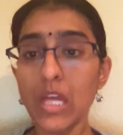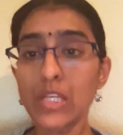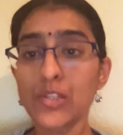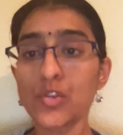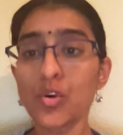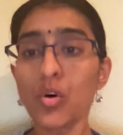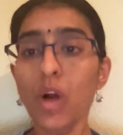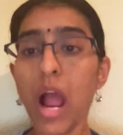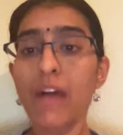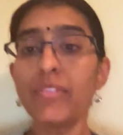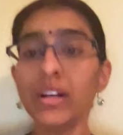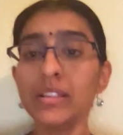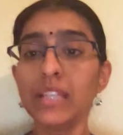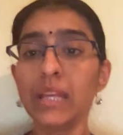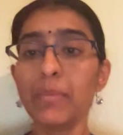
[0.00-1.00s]
So
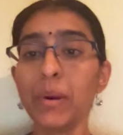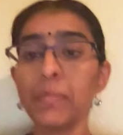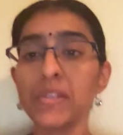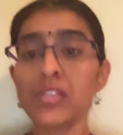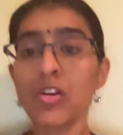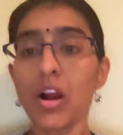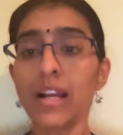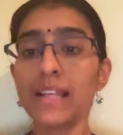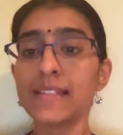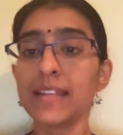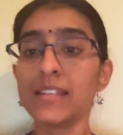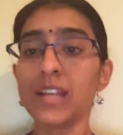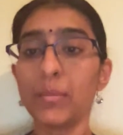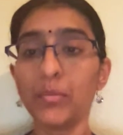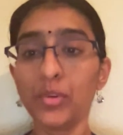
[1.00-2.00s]
our Deepam is called as
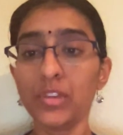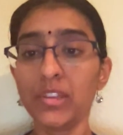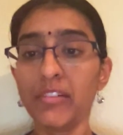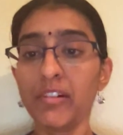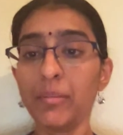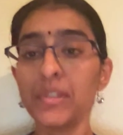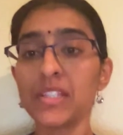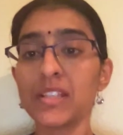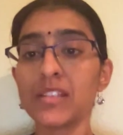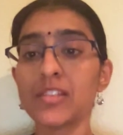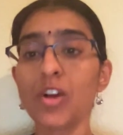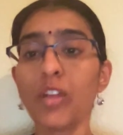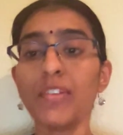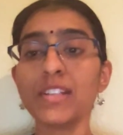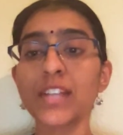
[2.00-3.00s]
like Jambud Deepam. It's
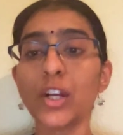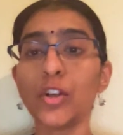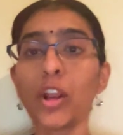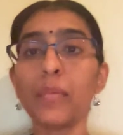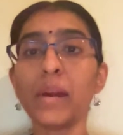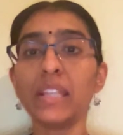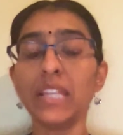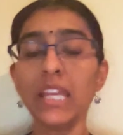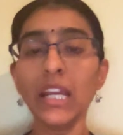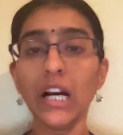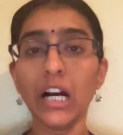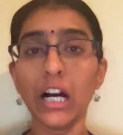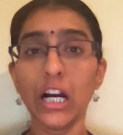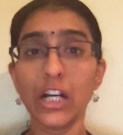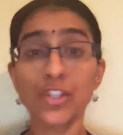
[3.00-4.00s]
always surrounded by the
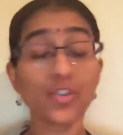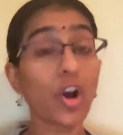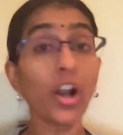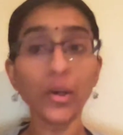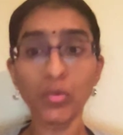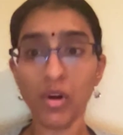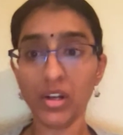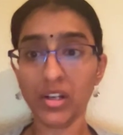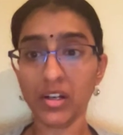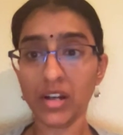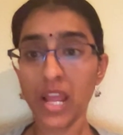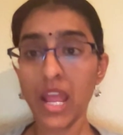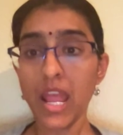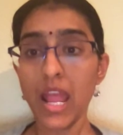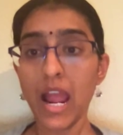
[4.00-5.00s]
salt water.
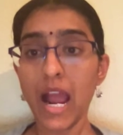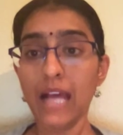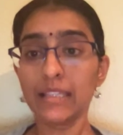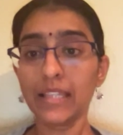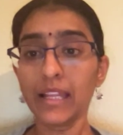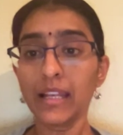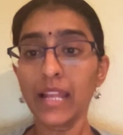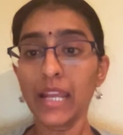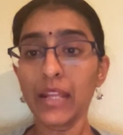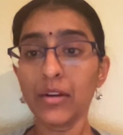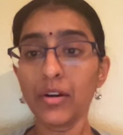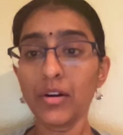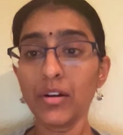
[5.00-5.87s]
And then like,